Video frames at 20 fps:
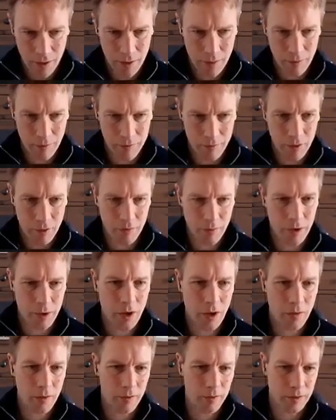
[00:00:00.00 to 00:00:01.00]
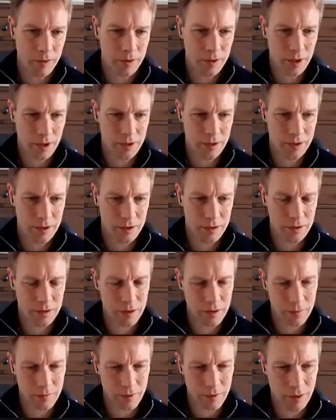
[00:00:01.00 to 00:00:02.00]
we know we've got tests that
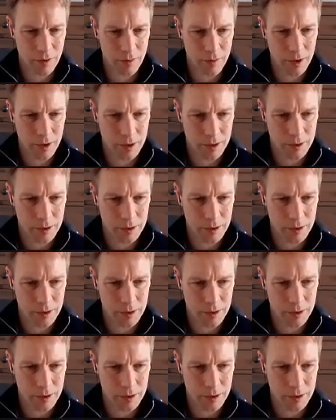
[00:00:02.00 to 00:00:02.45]
have got our back,